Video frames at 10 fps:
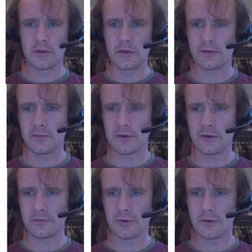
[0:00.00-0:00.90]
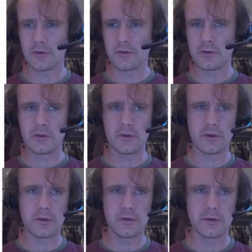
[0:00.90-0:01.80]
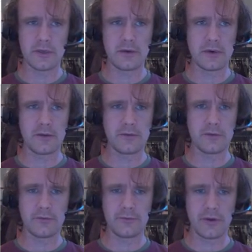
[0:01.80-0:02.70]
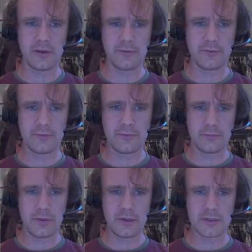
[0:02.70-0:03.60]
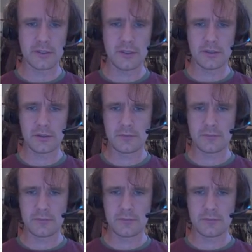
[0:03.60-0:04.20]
except after 10 rounds, so 5 plays each.